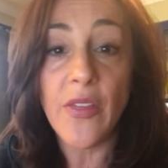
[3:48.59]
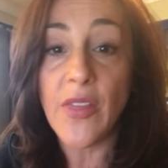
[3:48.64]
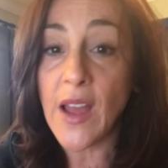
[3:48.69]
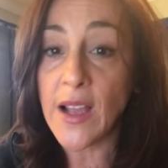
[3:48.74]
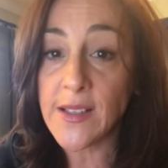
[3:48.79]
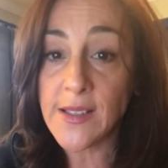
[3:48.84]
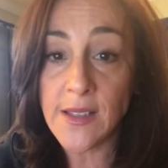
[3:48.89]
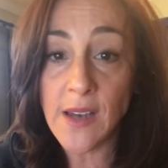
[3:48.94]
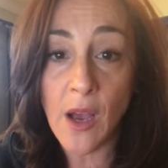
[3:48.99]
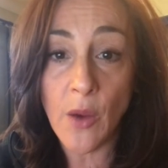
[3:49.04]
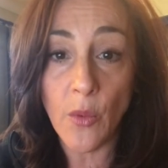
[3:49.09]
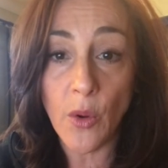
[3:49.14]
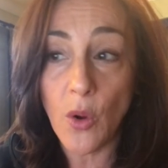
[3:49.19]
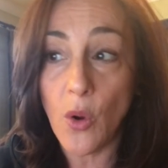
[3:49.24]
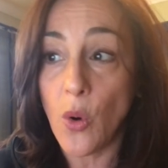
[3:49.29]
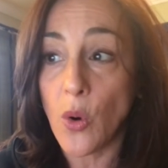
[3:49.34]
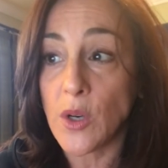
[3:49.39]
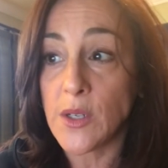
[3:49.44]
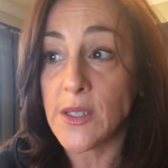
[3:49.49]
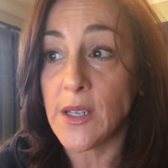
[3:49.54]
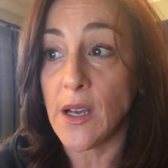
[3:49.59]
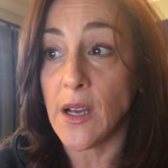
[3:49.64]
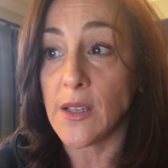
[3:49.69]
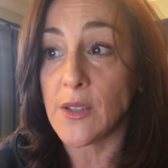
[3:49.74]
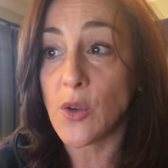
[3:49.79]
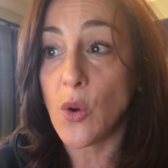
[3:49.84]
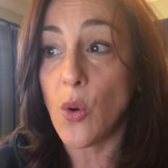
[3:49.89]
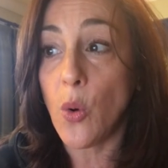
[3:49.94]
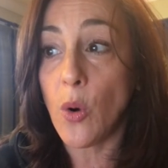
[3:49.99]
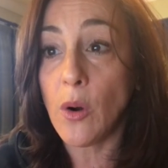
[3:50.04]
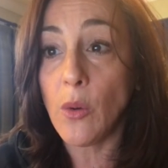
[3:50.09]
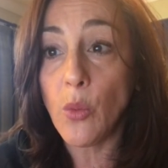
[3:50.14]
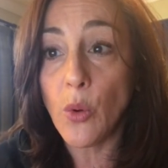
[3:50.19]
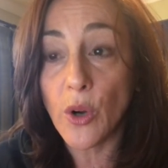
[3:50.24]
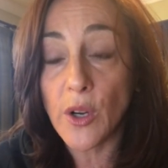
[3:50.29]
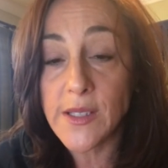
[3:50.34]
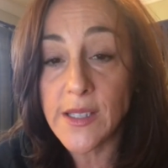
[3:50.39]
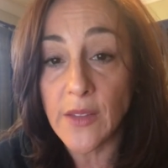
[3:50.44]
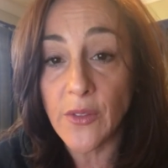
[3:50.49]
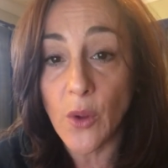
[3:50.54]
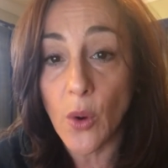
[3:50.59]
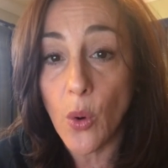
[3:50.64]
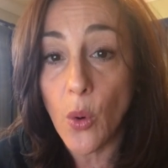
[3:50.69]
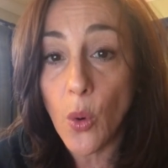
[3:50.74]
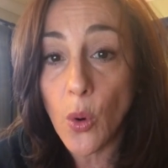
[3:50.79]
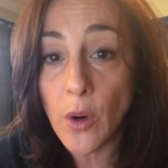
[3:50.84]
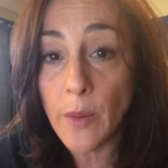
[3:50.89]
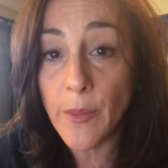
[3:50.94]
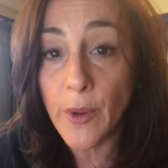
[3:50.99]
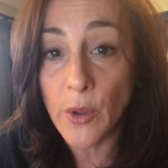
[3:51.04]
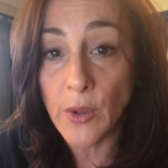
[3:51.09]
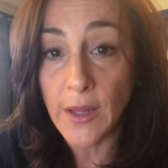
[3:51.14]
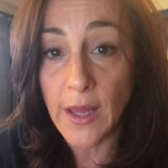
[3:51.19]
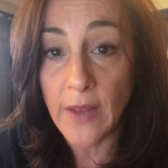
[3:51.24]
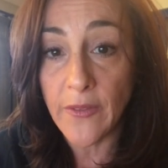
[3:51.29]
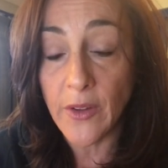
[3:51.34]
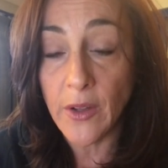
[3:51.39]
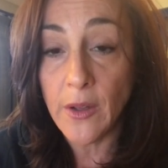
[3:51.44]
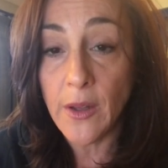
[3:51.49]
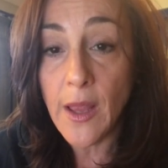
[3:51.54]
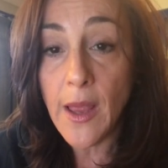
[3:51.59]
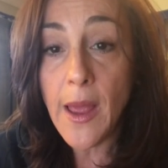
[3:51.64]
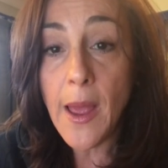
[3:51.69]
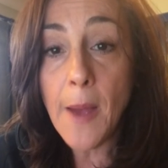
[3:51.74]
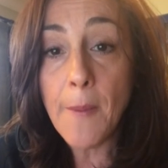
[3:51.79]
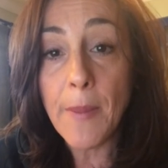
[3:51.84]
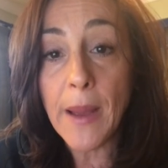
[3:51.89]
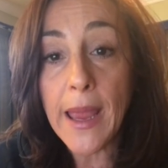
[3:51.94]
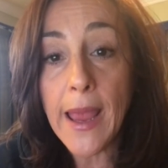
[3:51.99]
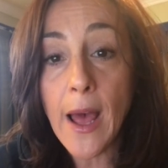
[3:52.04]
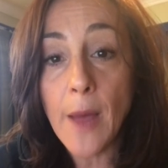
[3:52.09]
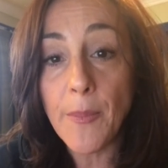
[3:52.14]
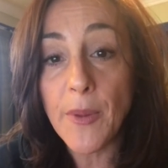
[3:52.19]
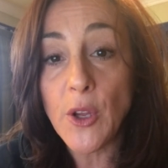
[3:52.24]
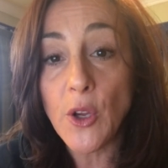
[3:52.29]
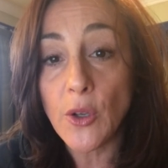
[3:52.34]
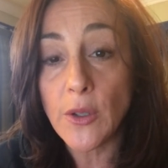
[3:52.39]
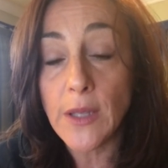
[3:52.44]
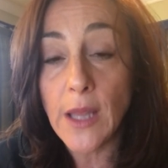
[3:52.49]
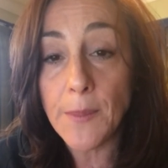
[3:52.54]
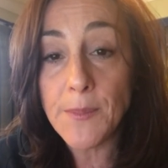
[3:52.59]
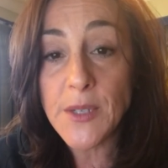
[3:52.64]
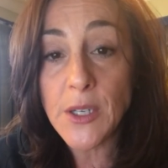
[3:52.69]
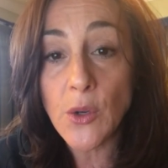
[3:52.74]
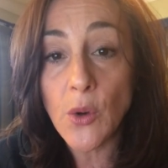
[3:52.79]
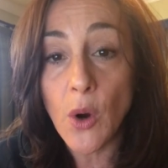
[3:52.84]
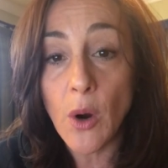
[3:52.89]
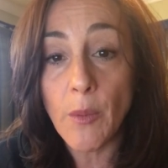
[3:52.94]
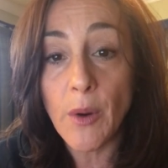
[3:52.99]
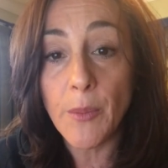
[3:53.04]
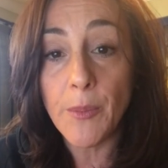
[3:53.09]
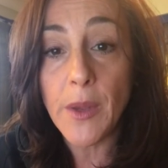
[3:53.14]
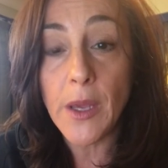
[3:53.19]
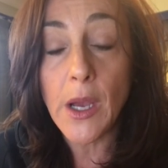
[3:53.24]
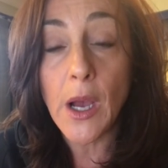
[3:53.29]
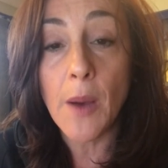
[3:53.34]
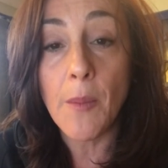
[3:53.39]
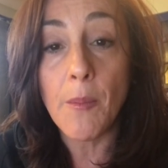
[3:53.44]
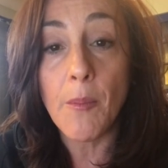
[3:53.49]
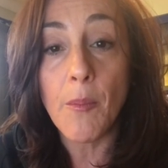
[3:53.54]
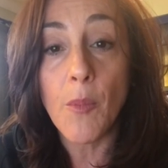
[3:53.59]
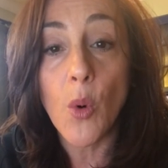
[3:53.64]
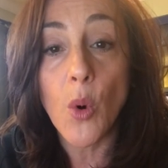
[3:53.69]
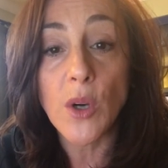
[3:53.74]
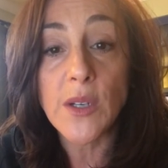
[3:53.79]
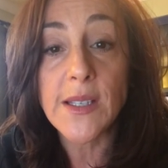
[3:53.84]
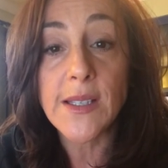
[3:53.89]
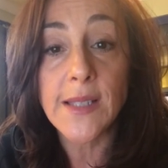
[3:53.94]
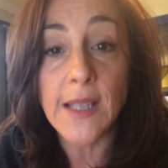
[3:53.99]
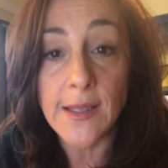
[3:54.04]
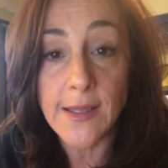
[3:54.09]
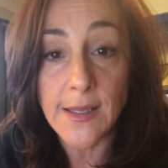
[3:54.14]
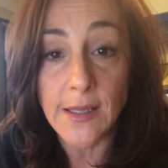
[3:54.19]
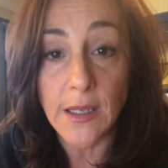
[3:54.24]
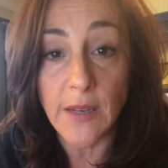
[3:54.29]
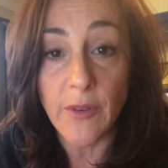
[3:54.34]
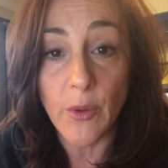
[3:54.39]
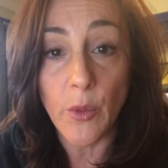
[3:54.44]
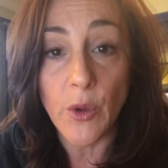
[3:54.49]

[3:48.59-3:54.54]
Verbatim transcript: That's not what CORE does. CORE works at the hormone level by helping your leptin hormone become more sensitive.